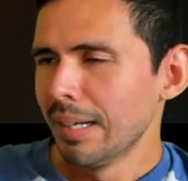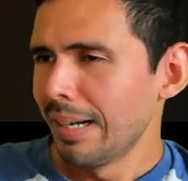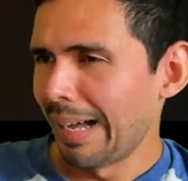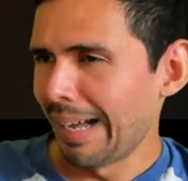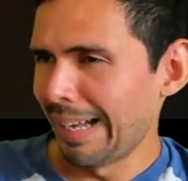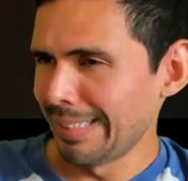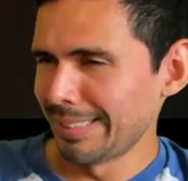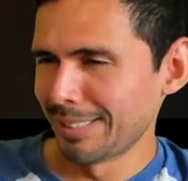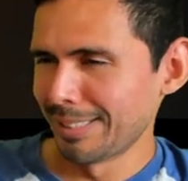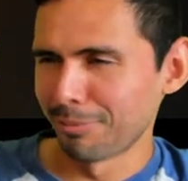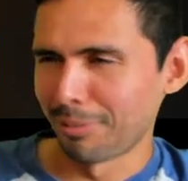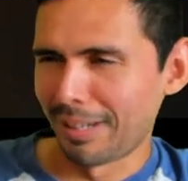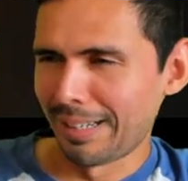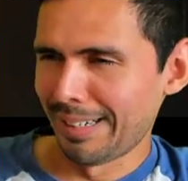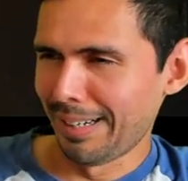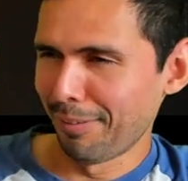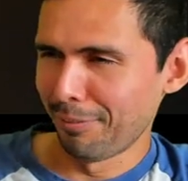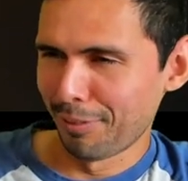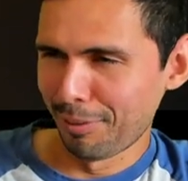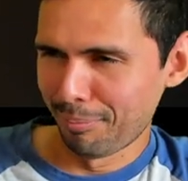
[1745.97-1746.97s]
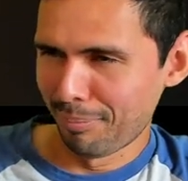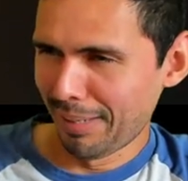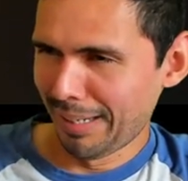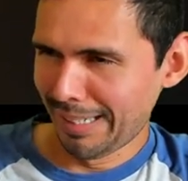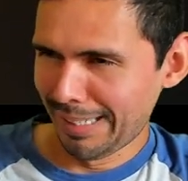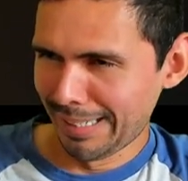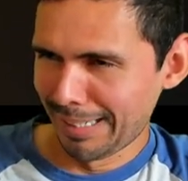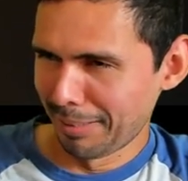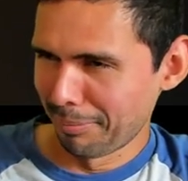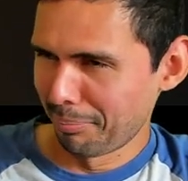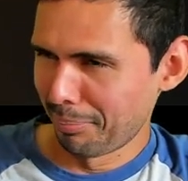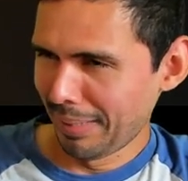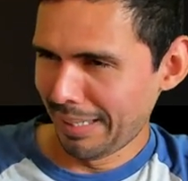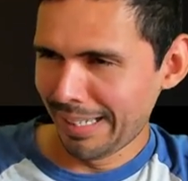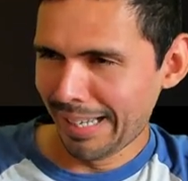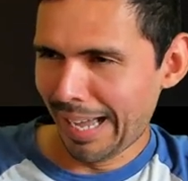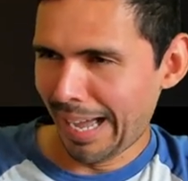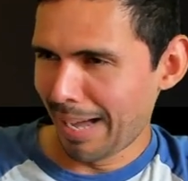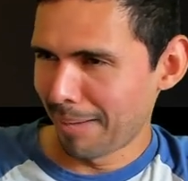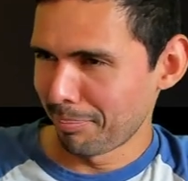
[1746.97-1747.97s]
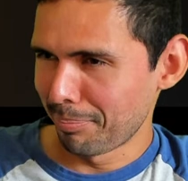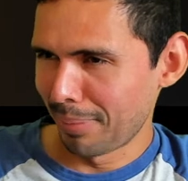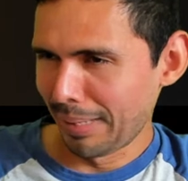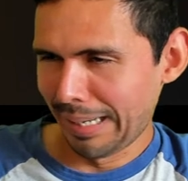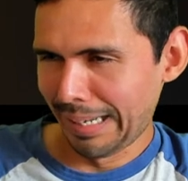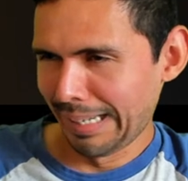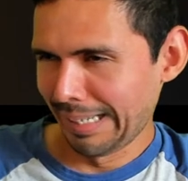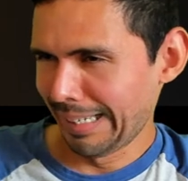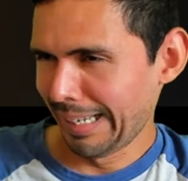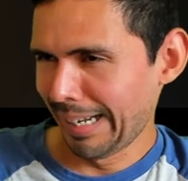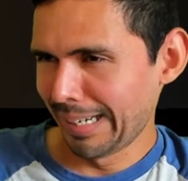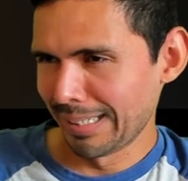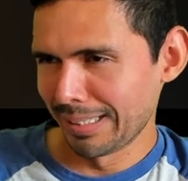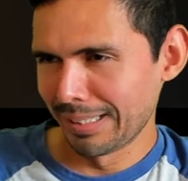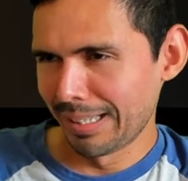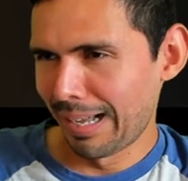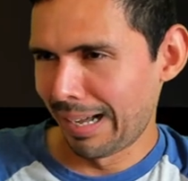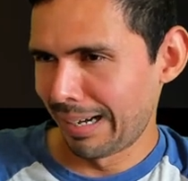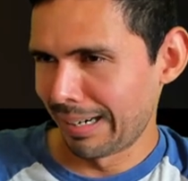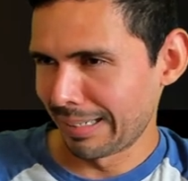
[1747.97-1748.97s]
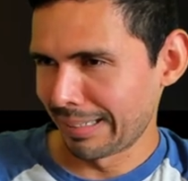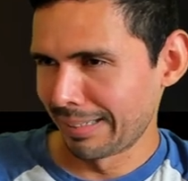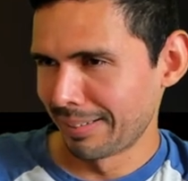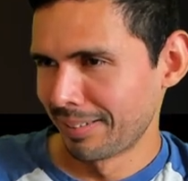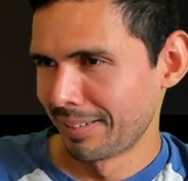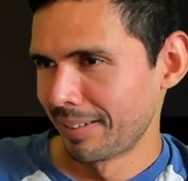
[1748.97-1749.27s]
I just want everybody to be happy and get along.